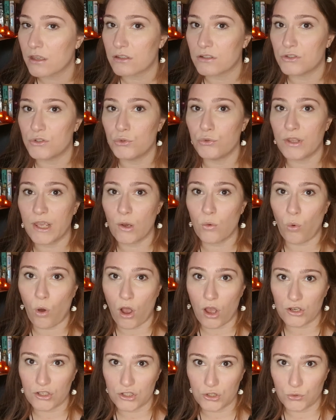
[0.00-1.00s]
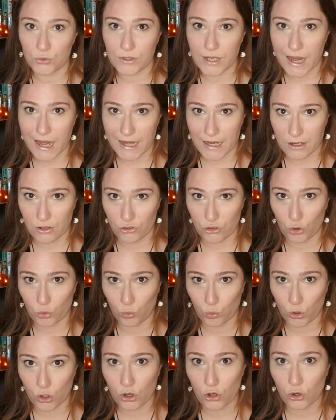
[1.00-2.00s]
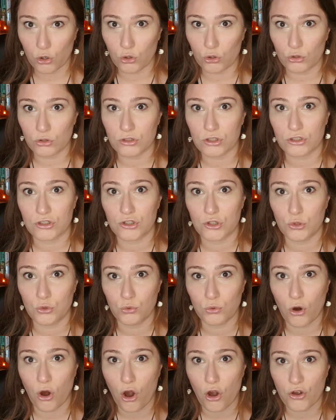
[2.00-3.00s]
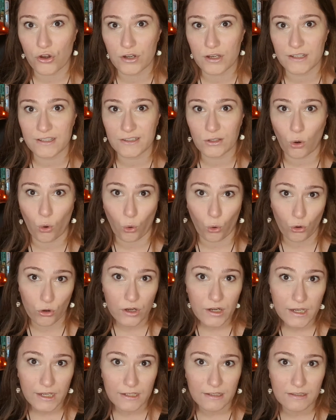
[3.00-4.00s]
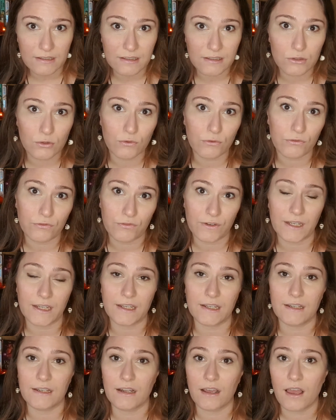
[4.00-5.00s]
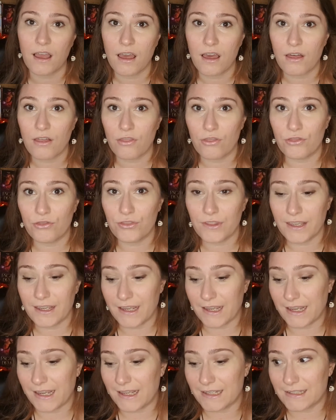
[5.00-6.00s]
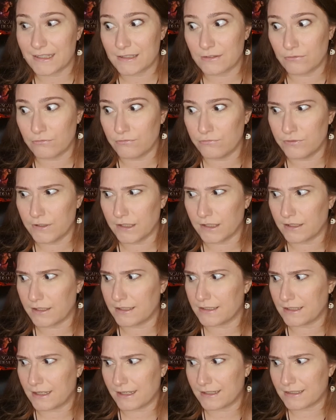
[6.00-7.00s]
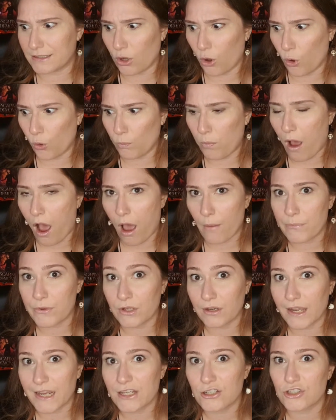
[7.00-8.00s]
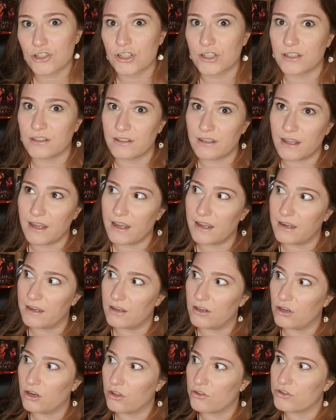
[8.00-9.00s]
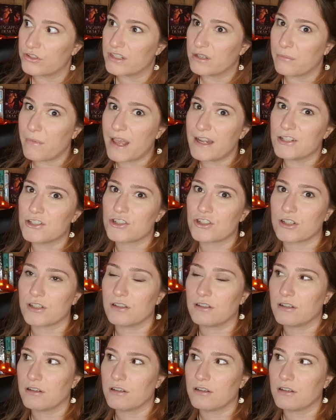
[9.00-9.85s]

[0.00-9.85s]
Do they want to take the world to harness organs to feed its own population in another dimension?